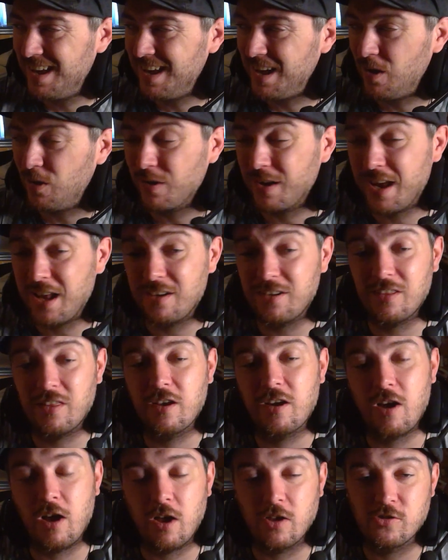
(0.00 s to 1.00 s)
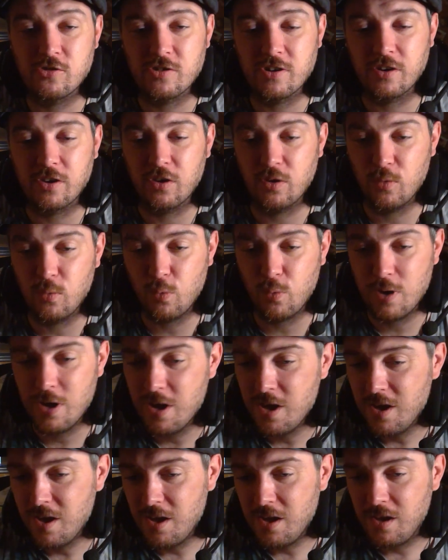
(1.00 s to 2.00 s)
I'll get to The Conjuring 2.
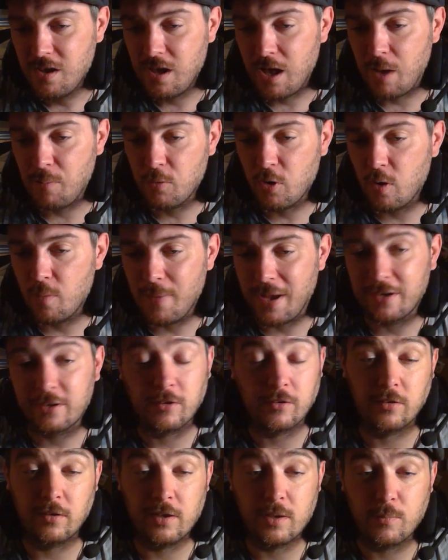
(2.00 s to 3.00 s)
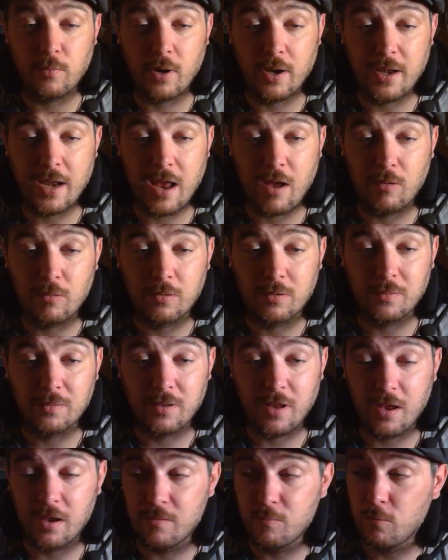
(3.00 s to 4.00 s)
I'm going back to sleep right now.
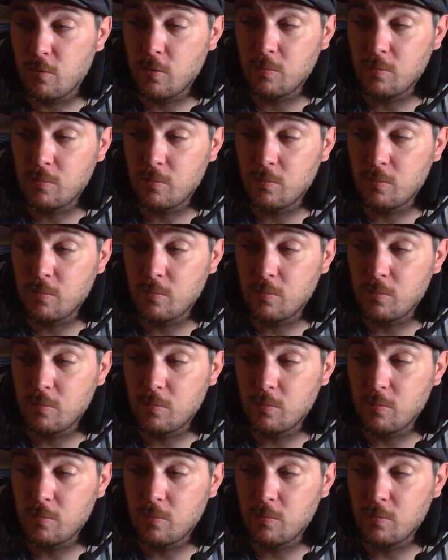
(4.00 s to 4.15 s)
Because I